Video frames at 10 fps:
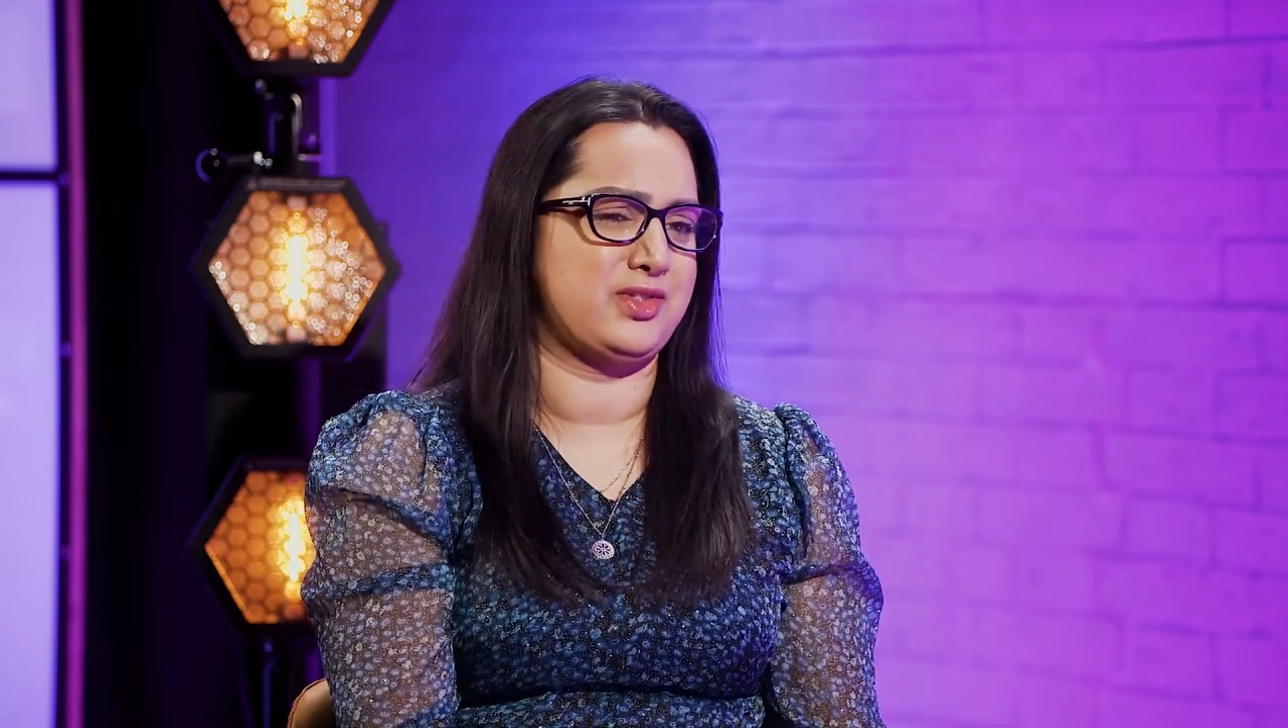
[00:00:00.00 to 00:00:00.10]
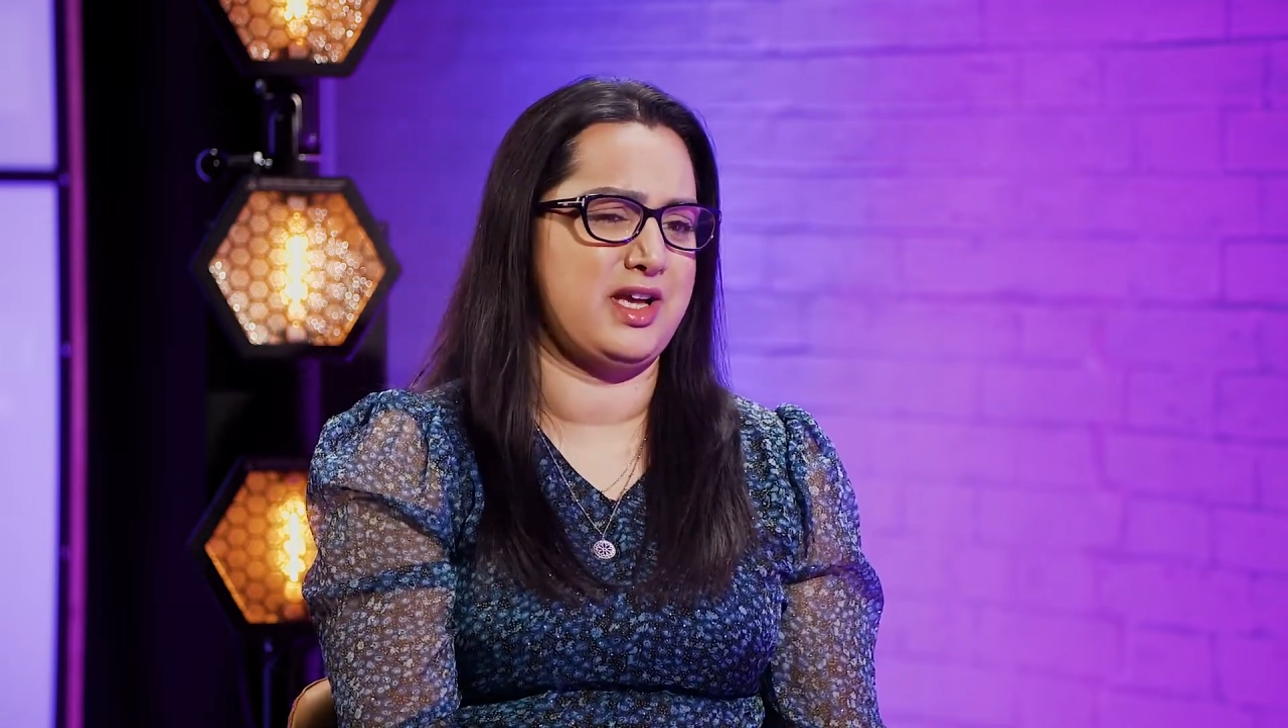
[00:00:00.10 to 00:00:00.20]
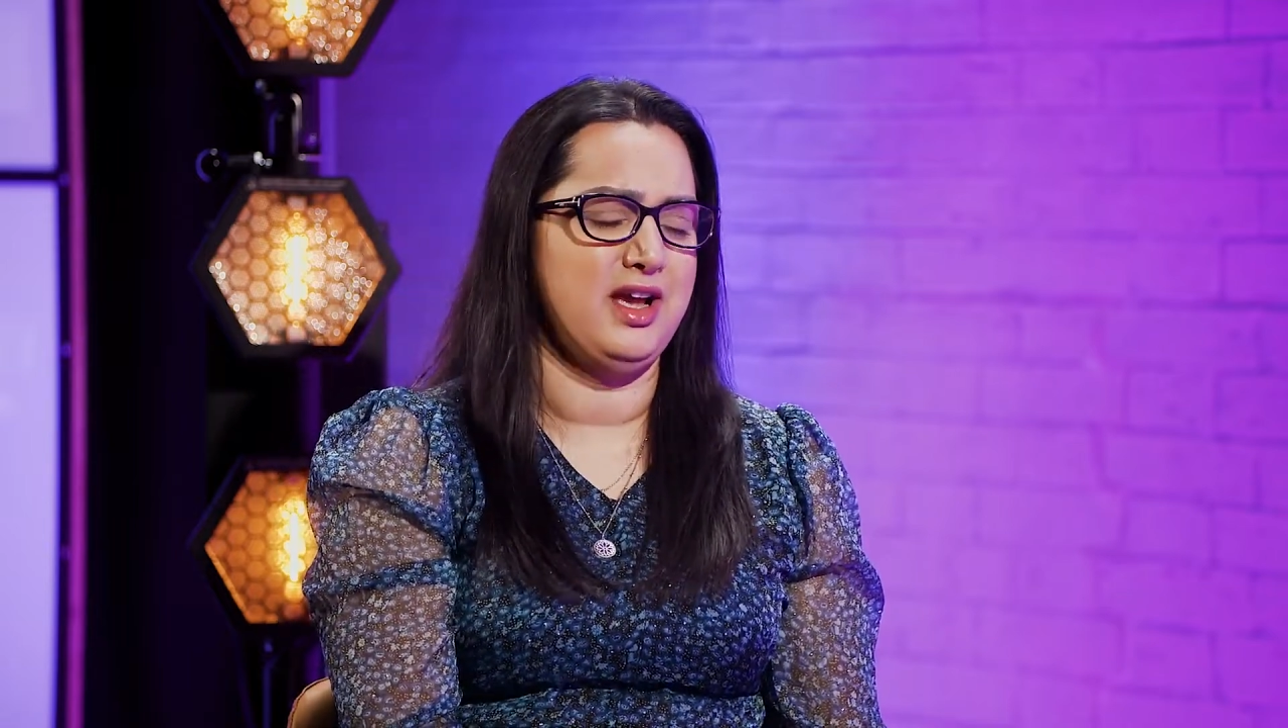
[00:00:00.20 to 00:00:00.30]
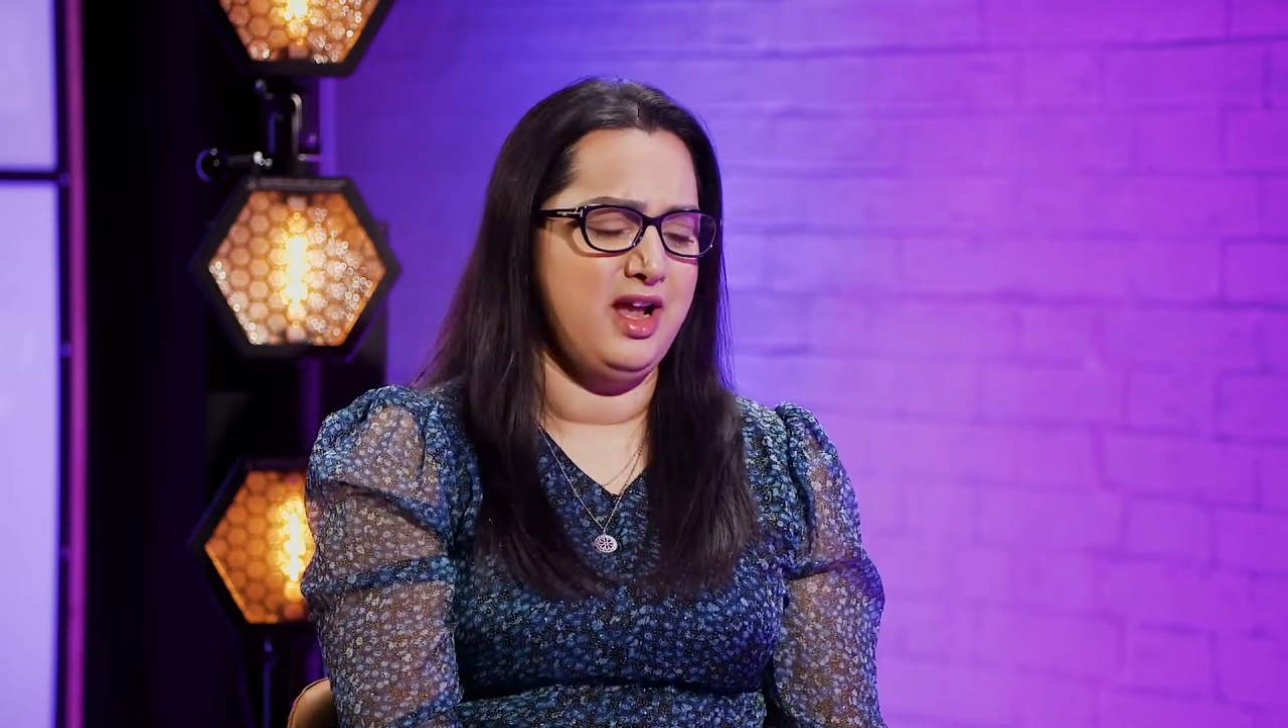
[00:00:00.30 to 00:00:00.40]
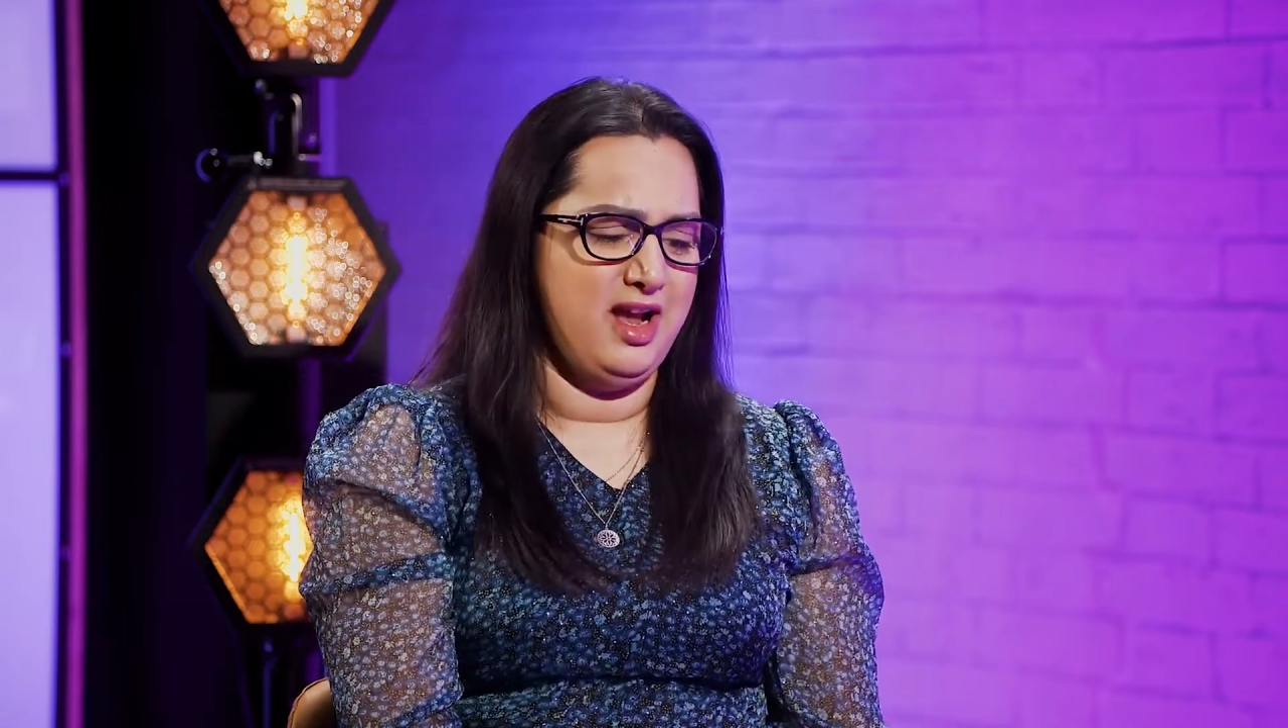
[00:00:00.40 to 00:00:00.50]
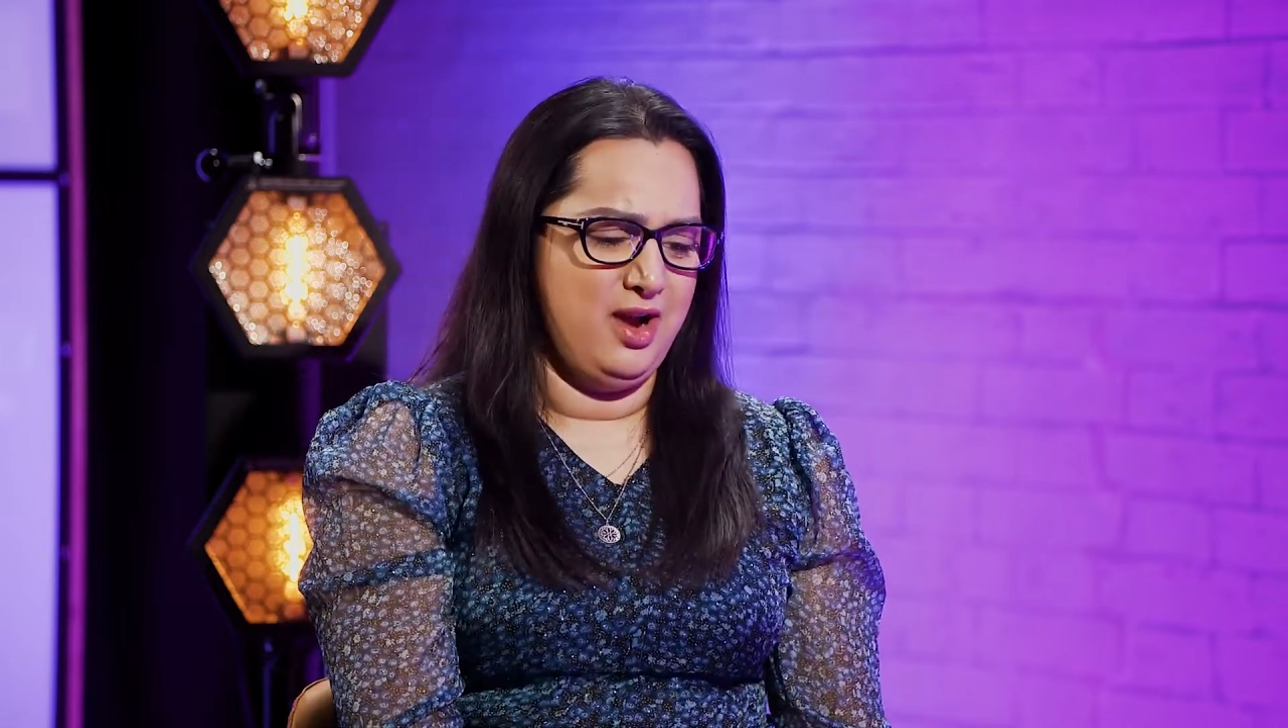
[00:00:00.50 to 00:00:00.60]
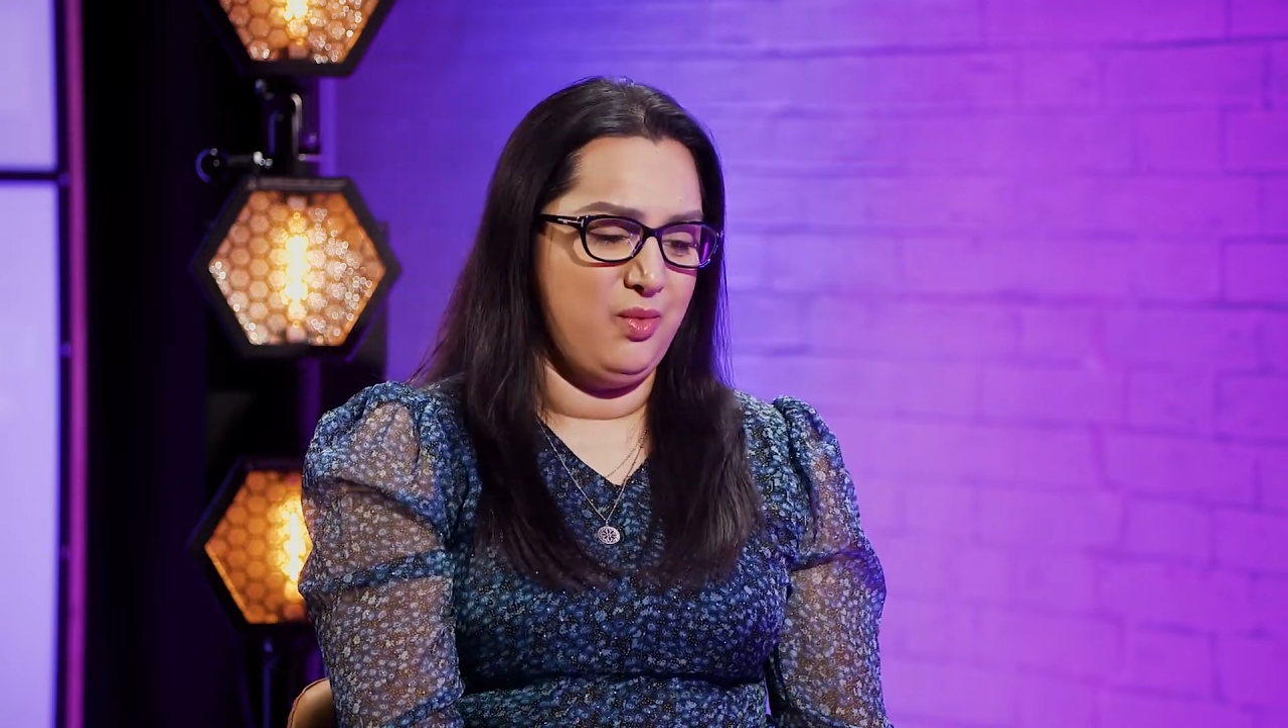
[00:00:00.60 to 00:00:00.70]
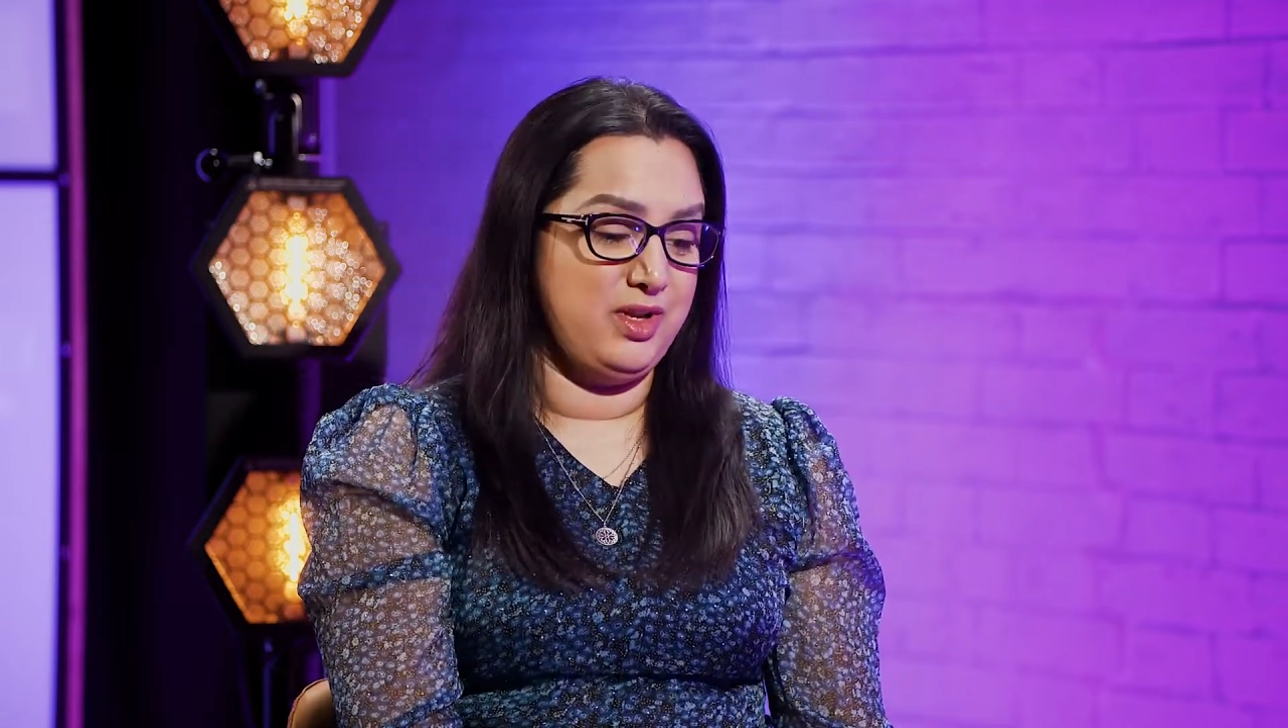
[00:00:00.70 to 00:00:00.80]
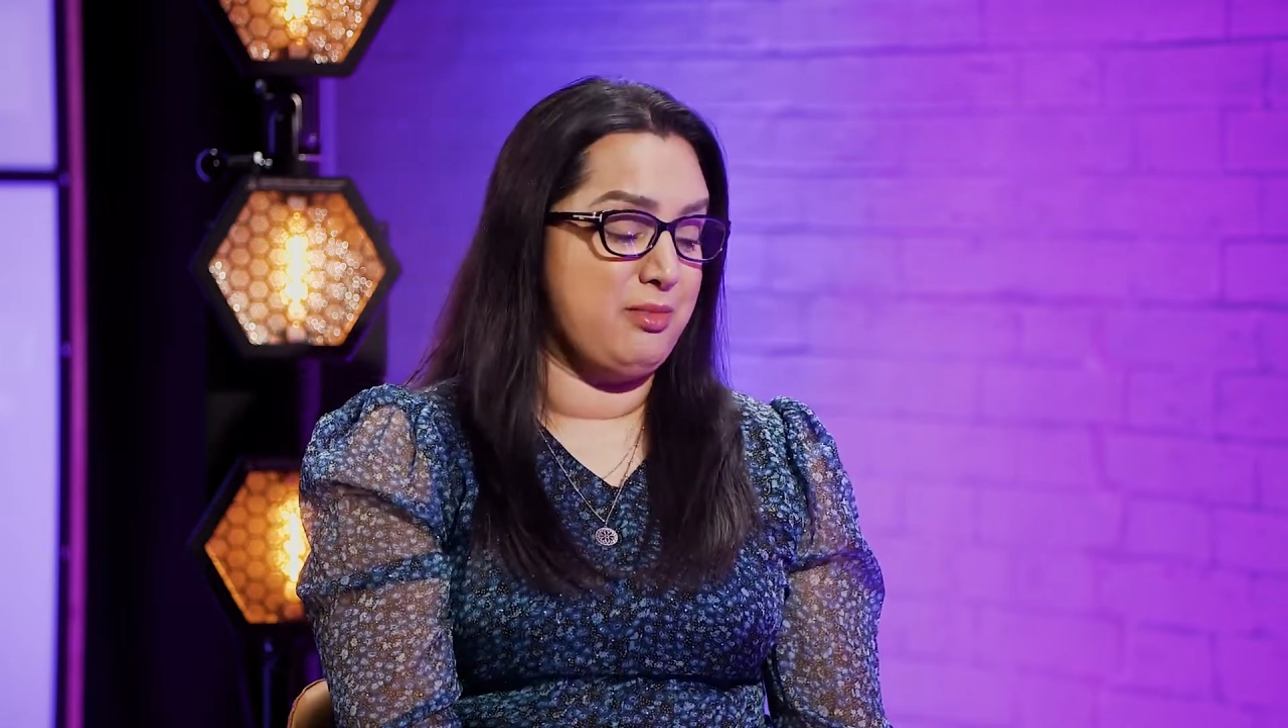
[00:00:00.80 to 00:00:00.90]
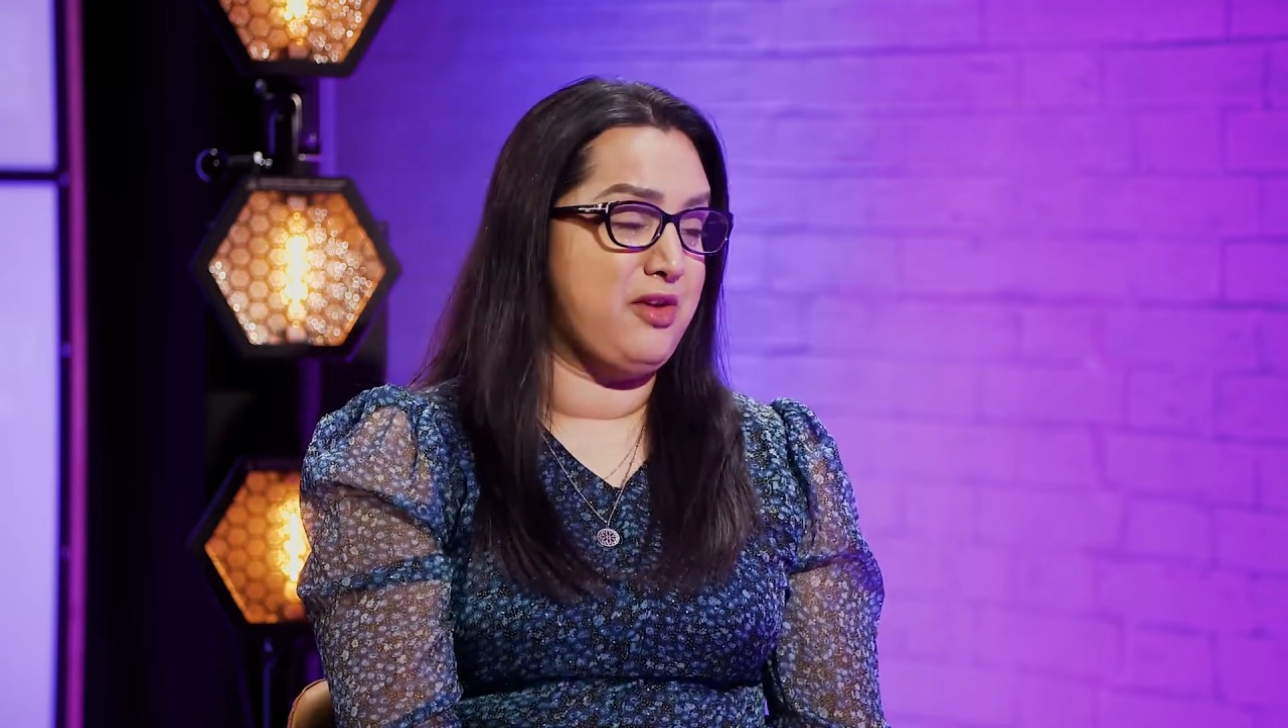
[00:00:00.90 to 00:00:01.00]
Like
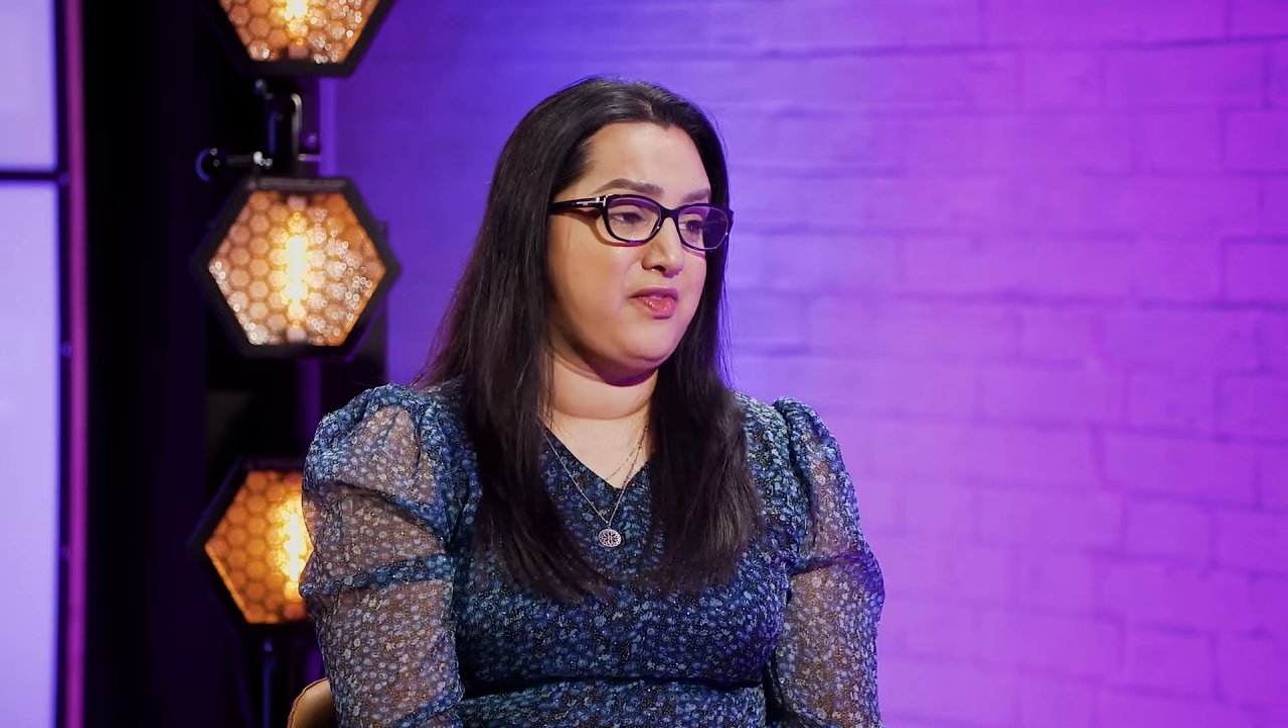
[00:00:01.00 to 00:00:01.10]
one of my